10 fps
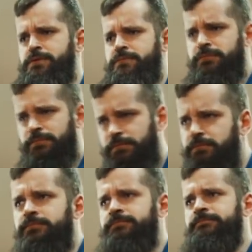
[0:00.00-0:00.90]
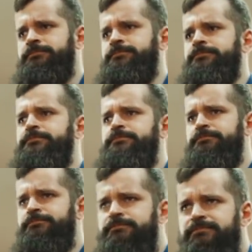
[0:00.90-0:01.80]
So if we don't have a lot of androgens,
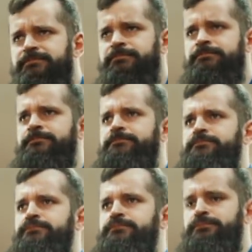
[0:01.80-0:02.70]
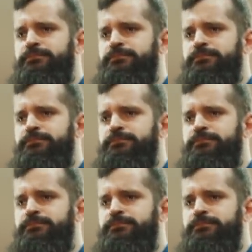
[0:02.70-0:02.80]
we can't really get